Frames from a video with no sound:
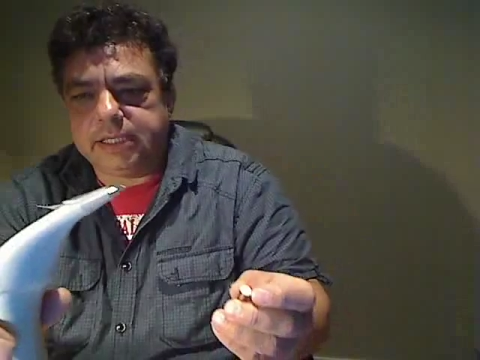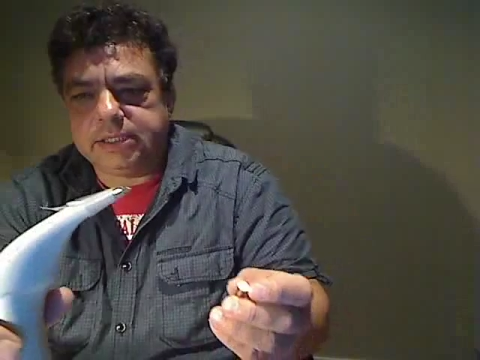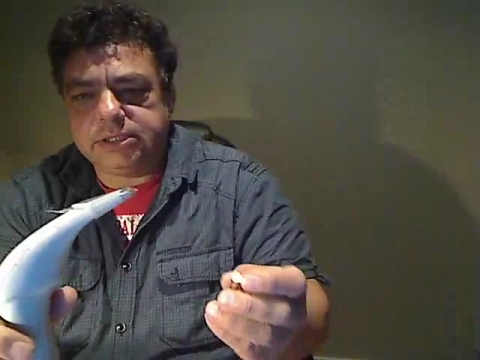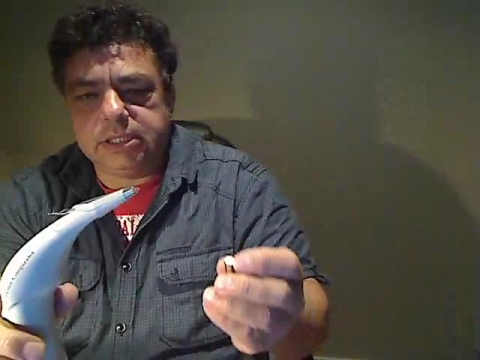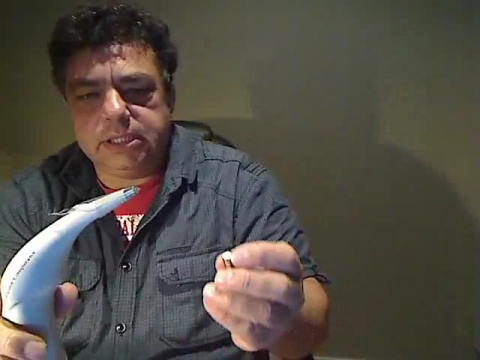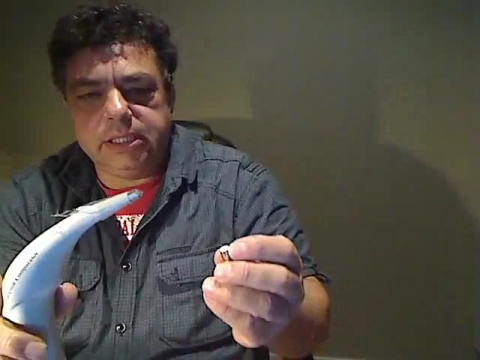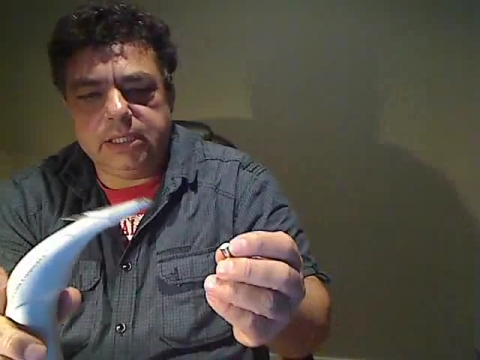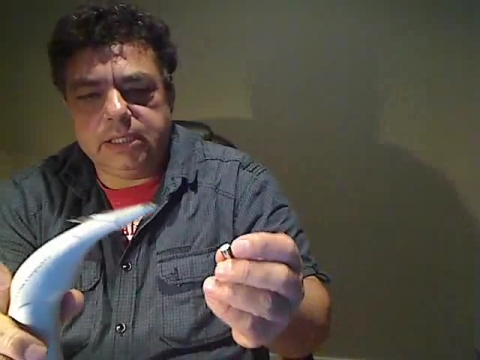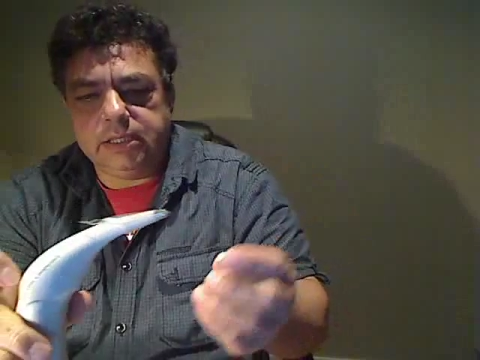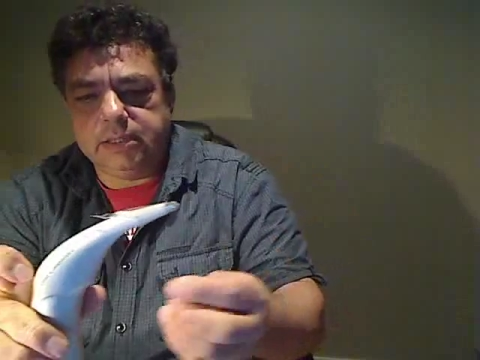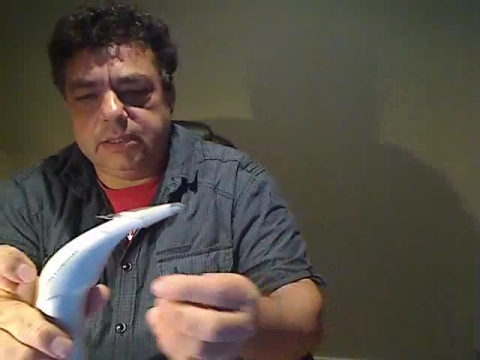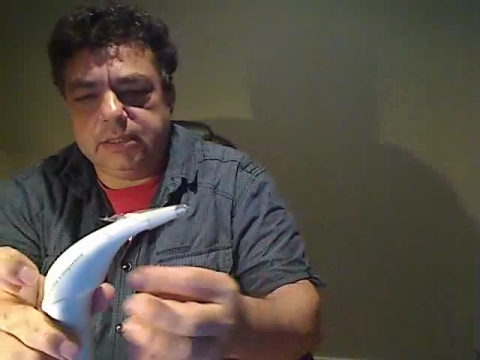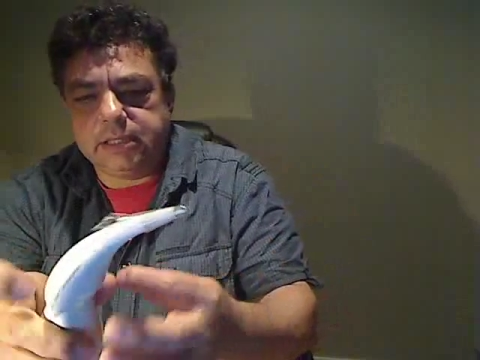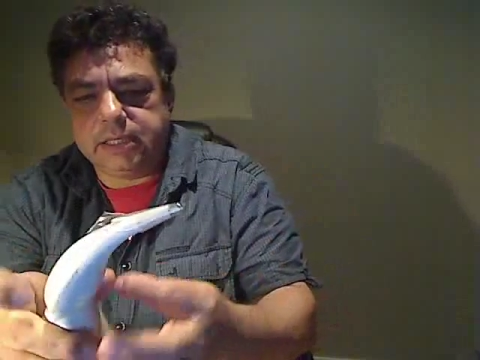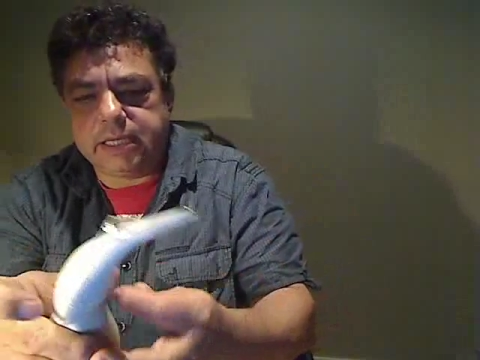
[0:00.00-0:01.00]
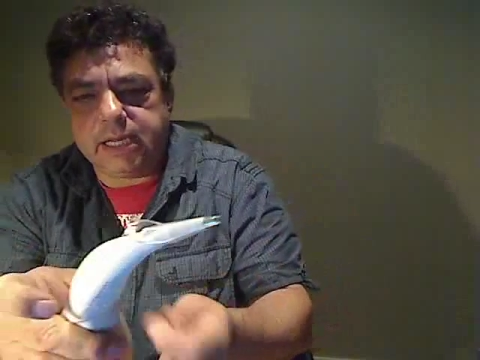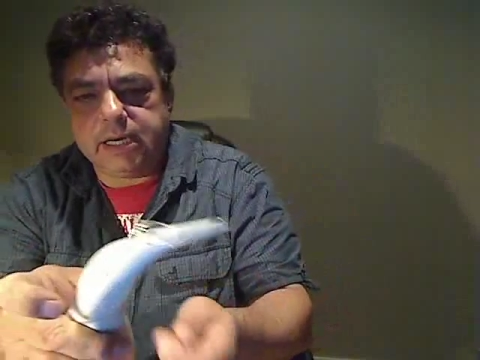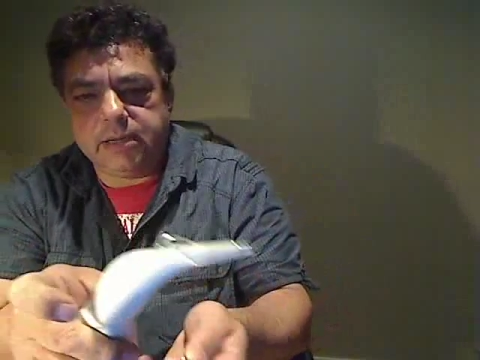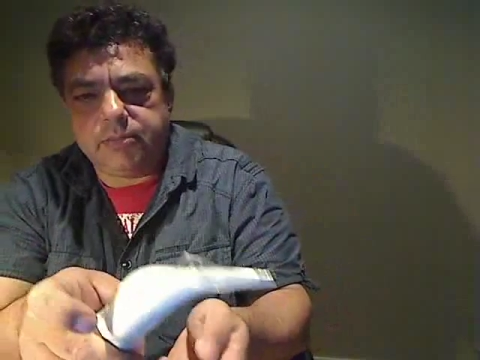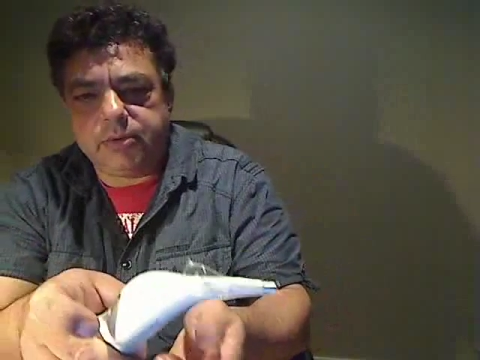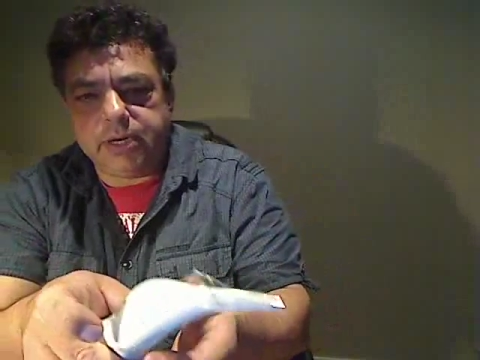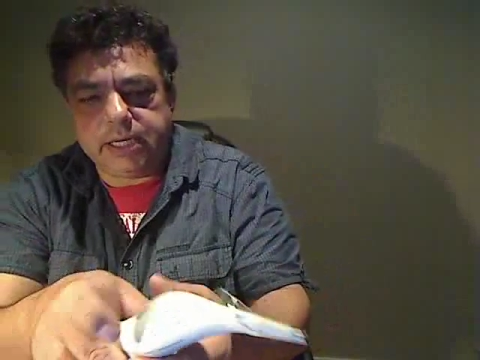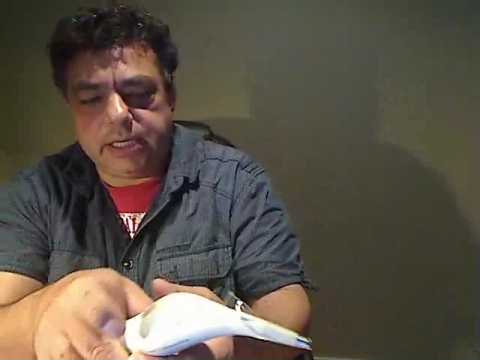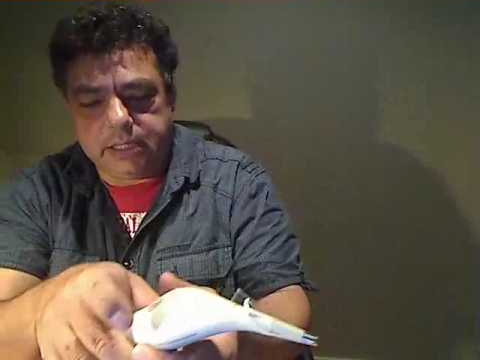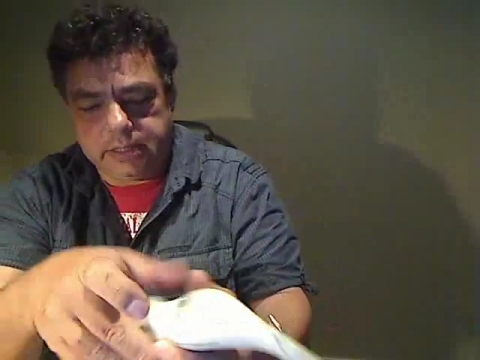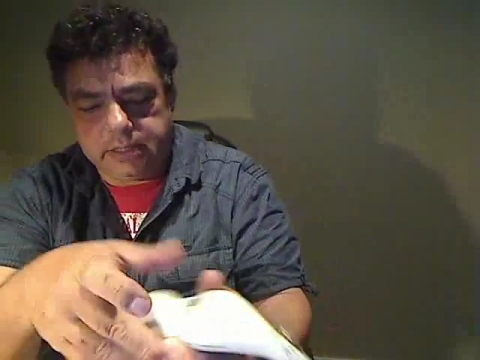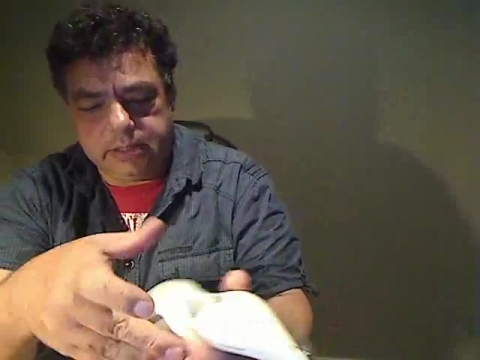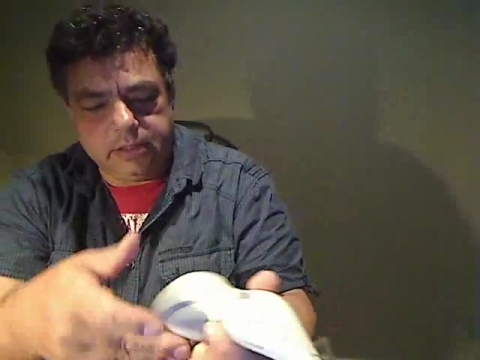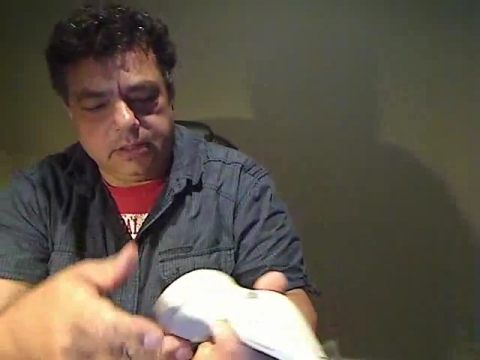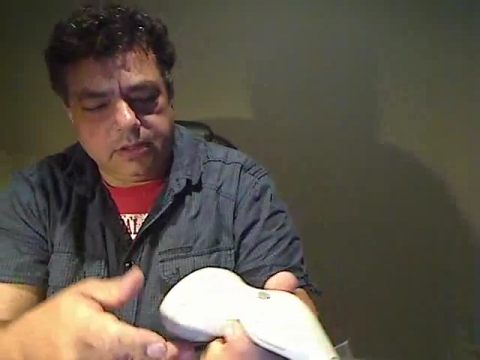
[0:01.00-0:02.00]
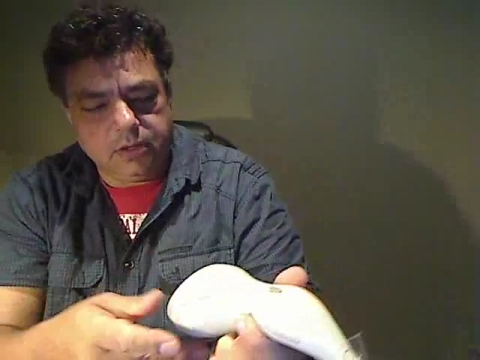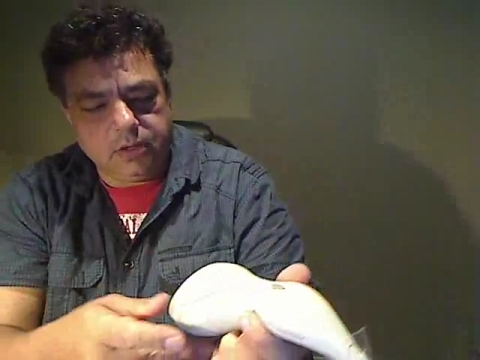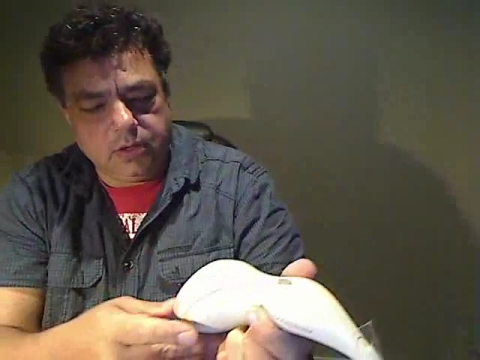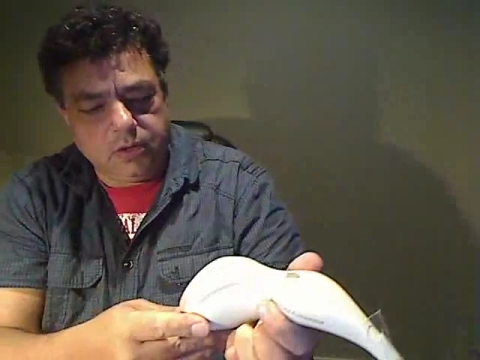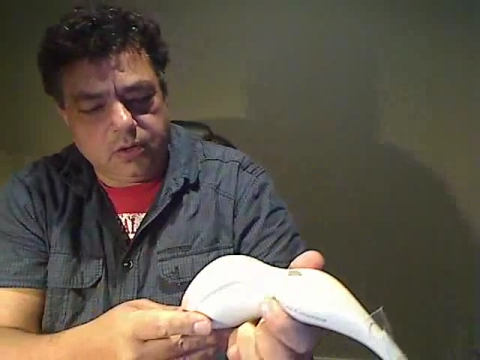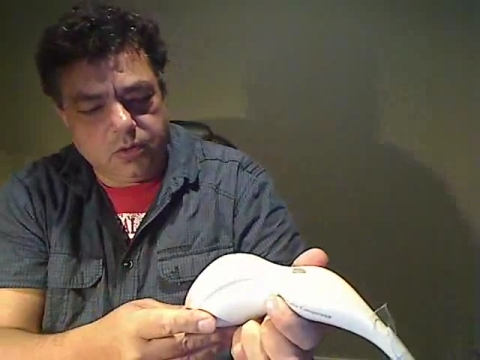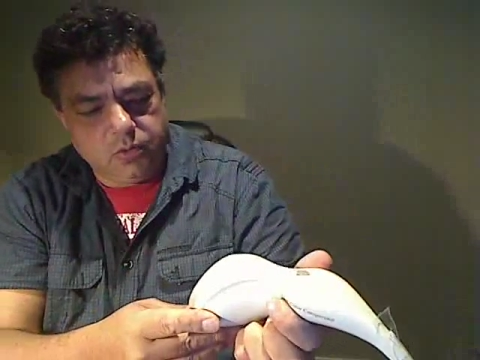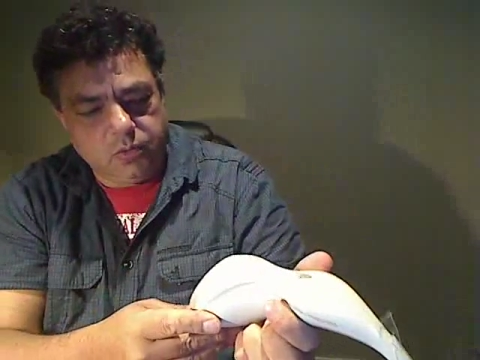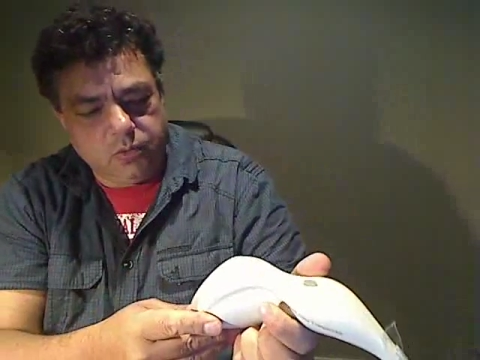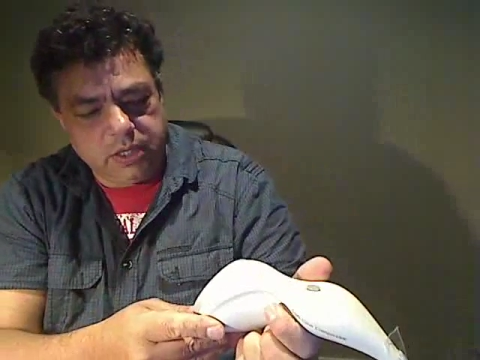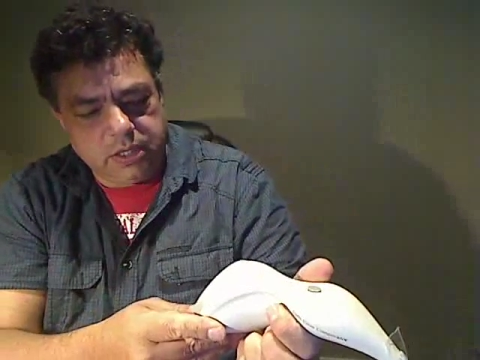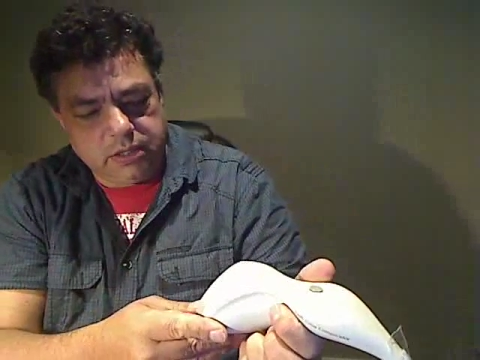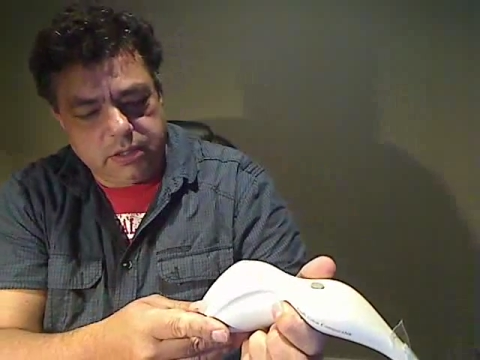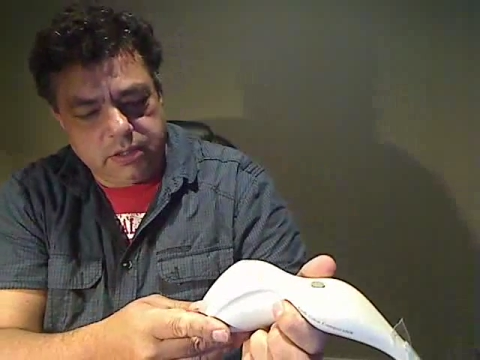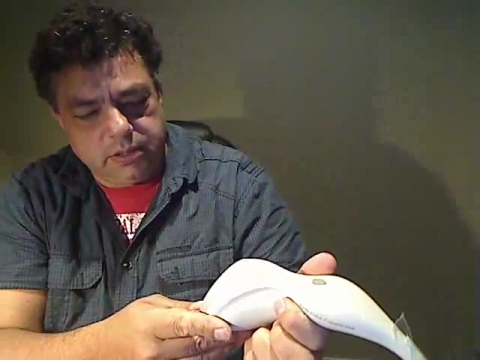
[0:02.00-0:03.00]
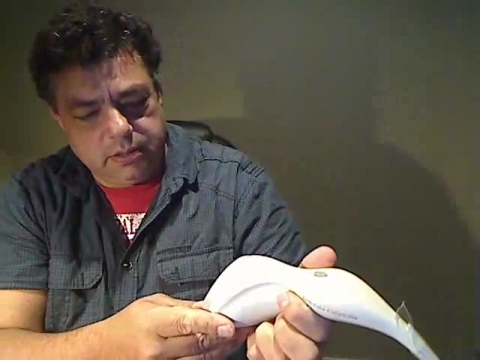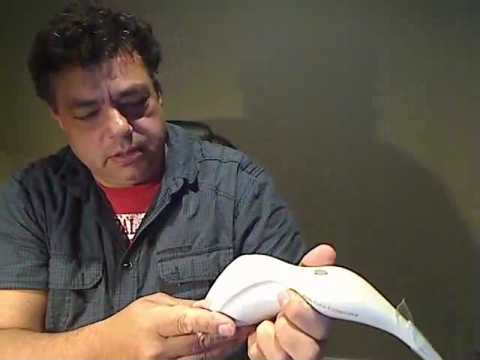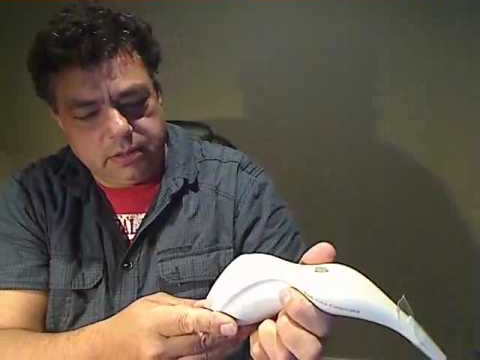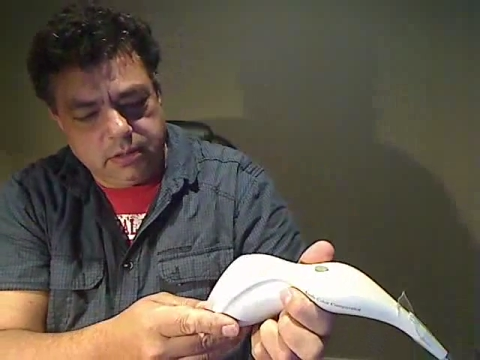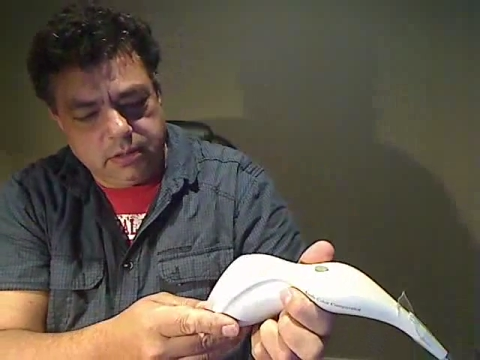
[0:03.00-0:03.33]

actually calibrate it with